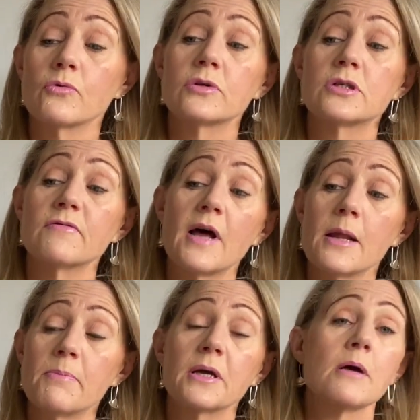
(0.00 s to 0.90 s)

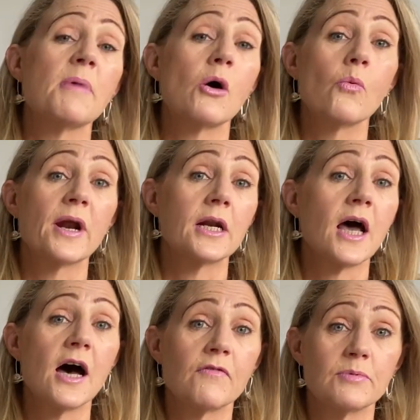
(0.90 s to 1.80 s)
developing about
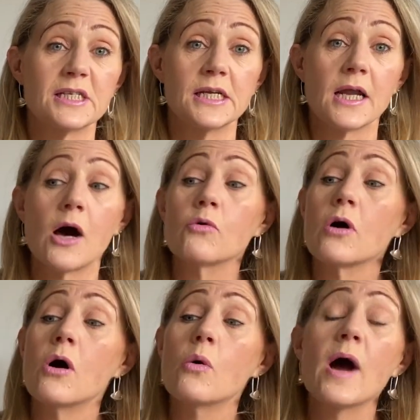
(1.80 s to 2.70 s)
1.5%
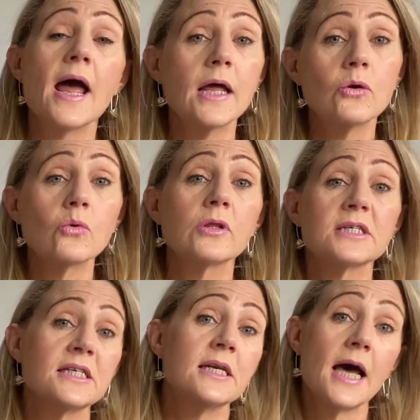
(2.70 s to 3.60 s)
alcohol and all this
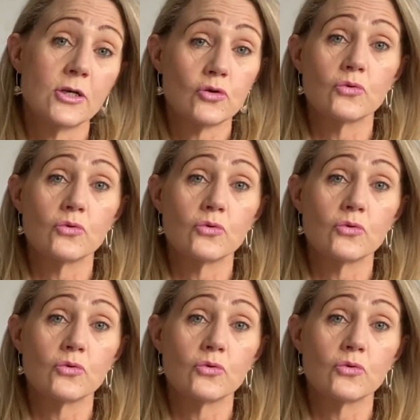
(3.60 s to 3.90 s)
natural